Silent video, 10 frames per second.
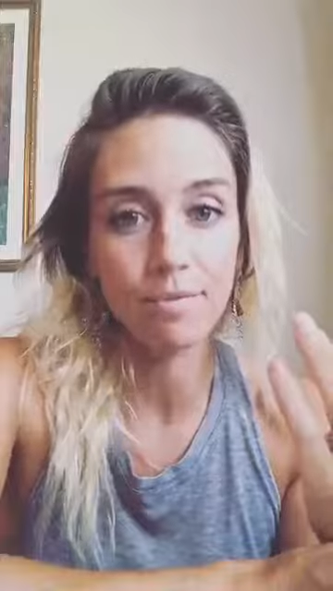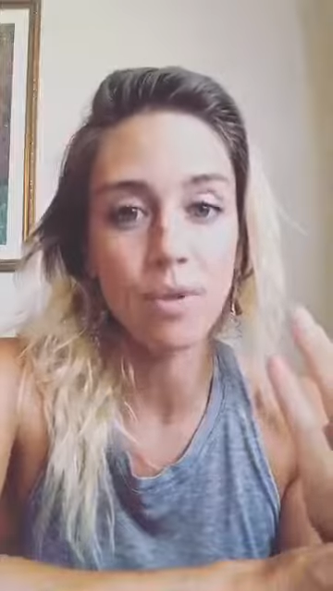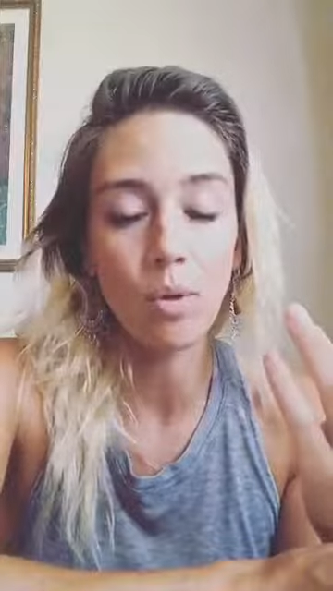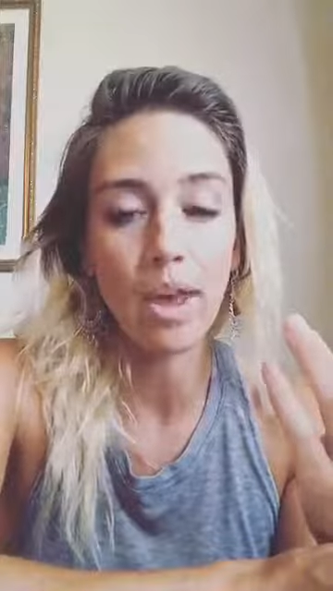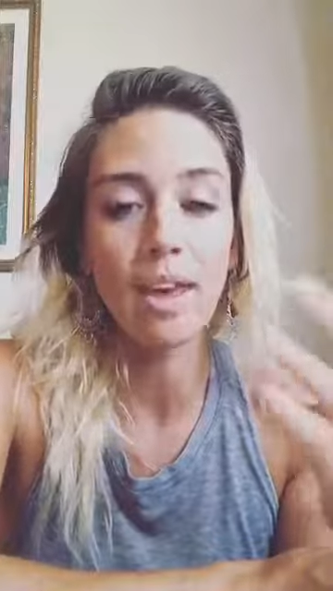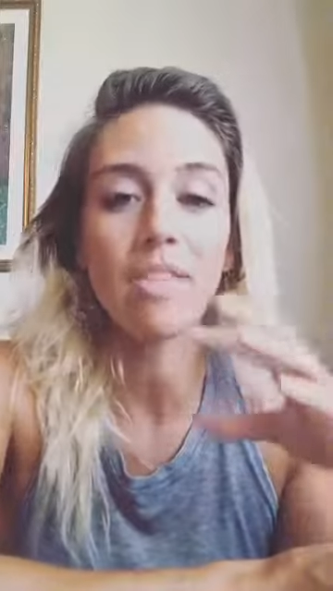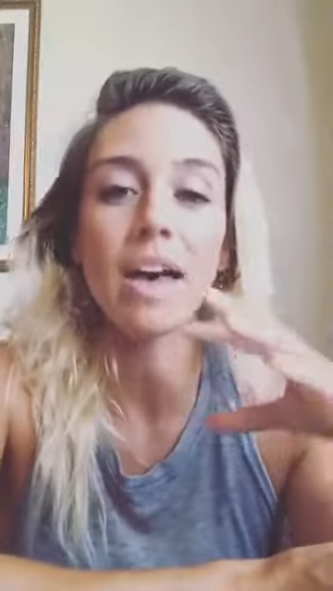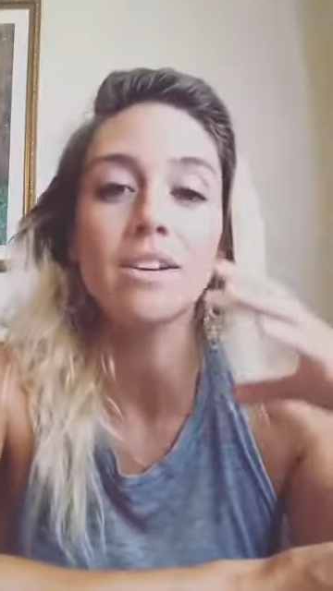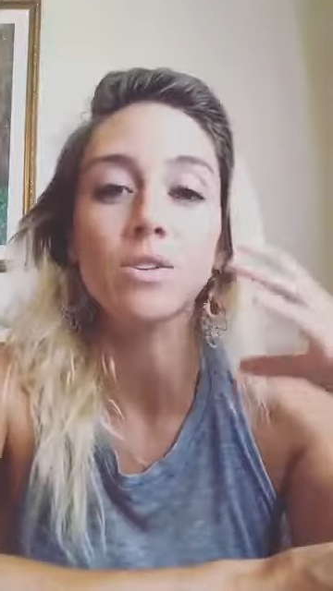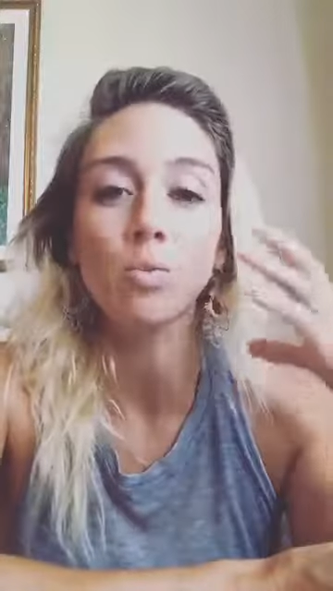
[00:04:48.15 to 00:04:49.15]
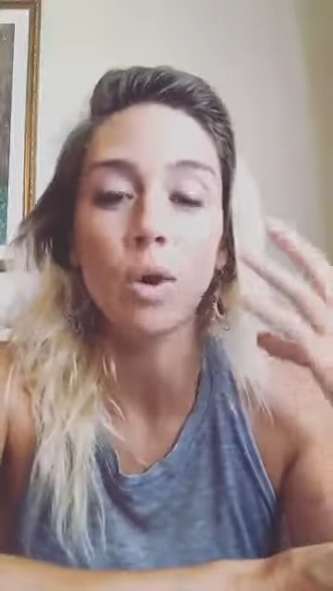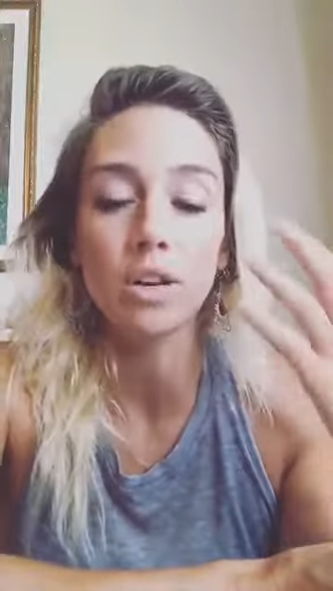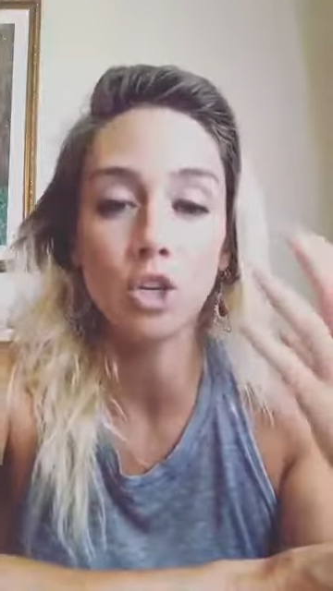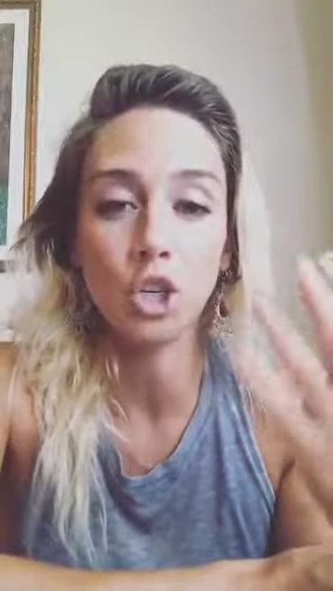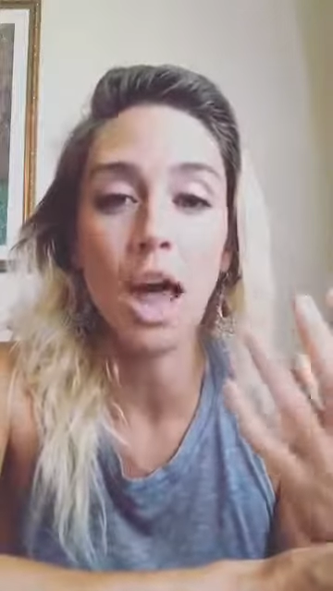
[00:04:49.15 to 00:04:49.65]
Okay, that is what
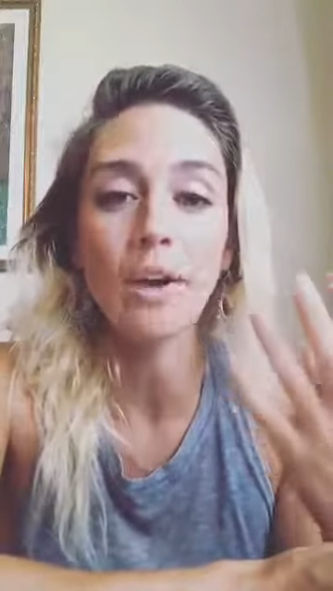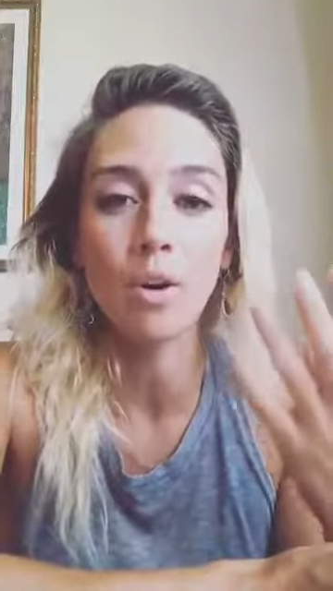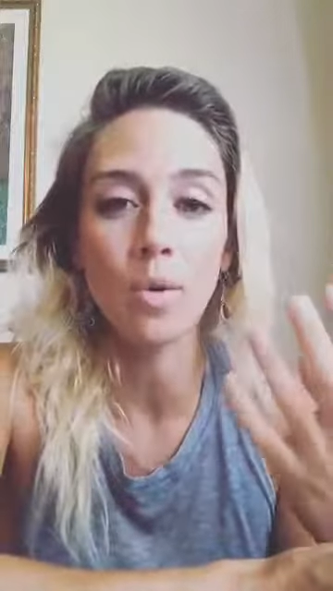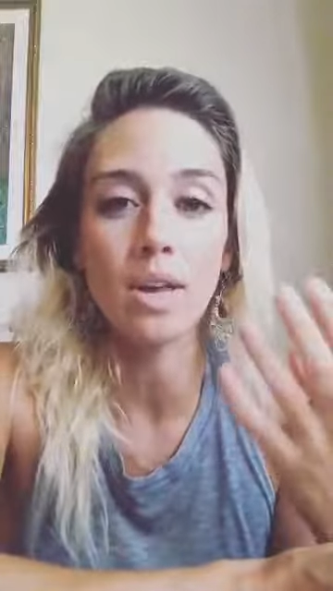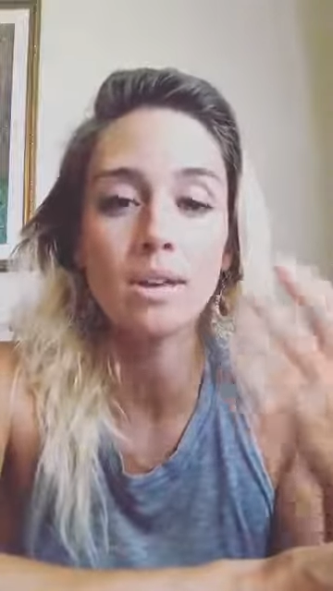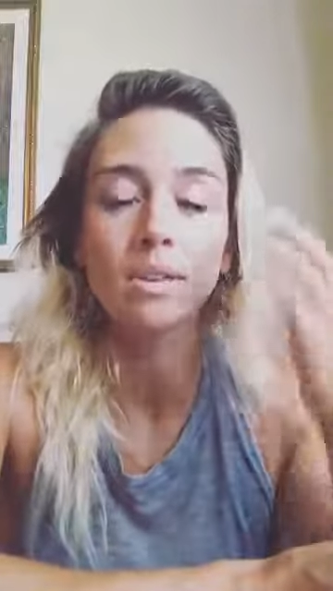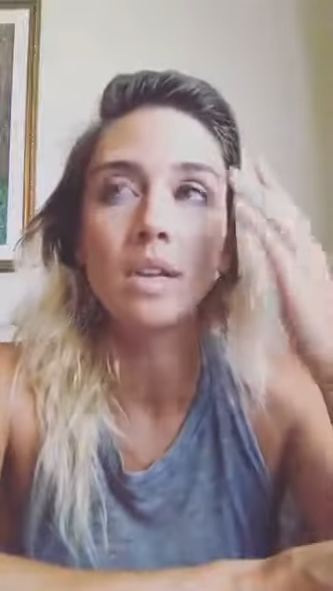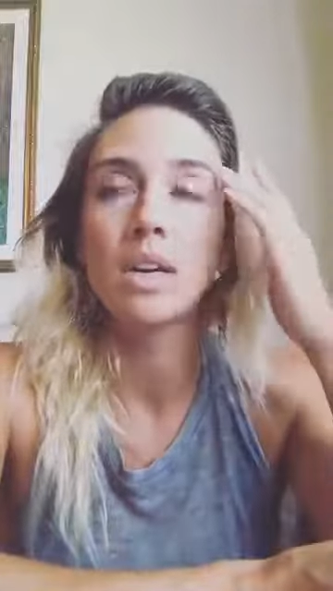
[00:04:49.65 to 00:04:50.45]
shadow is.